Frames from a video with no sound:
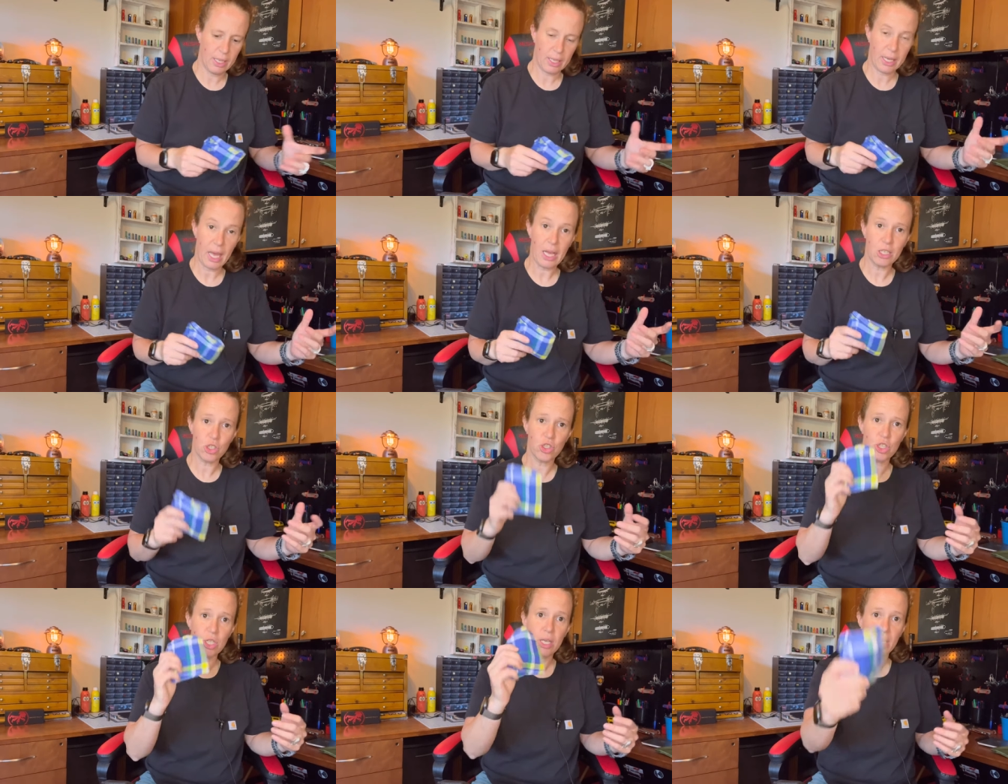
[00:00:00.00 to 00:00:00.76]

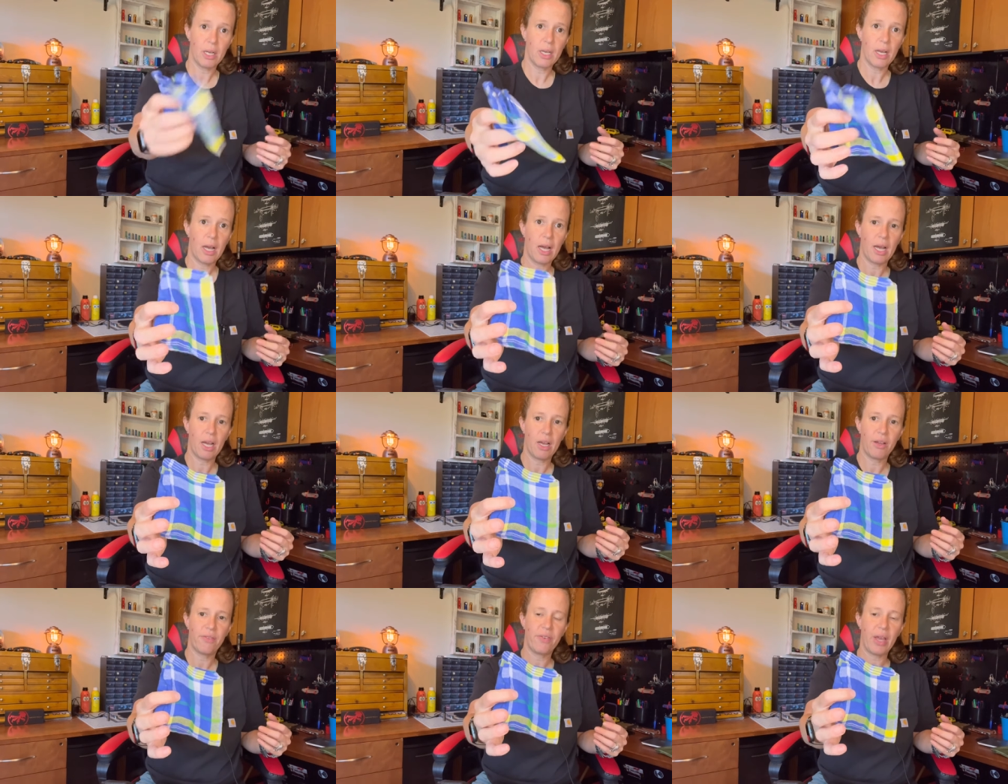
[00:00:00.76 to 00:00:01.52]
cash I
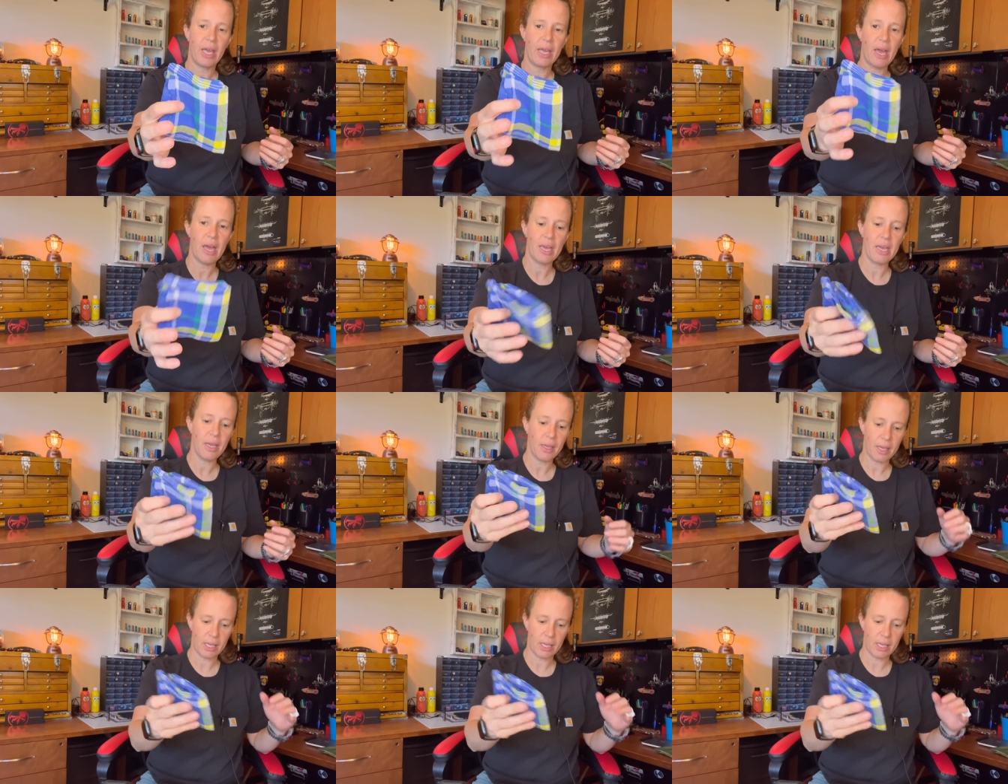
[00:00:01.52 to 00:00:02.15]
have a hank,